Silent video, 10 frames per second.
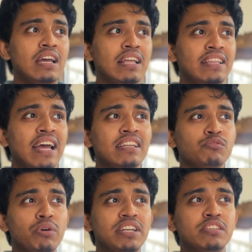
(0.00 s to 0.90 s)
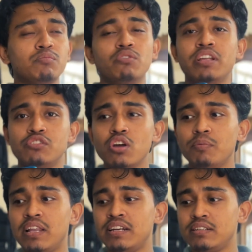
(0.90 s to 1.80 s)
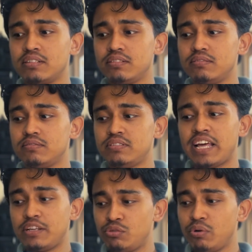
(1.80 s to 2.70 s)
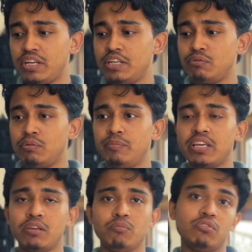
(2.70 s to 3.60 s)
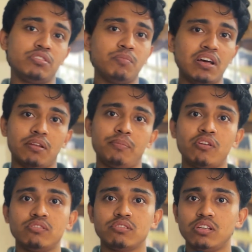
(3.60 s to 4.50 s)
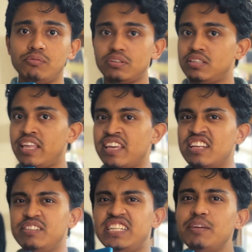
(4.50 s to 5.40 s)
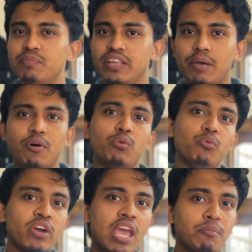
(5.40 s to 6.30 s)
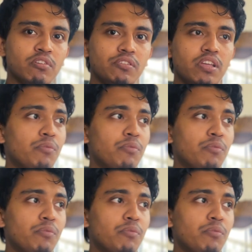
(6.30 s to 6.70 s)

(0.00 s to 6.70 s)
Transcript: And that is why it's more enjoyable, and that is why it will make you more smarter, because you are thinking deeply about vocabulary.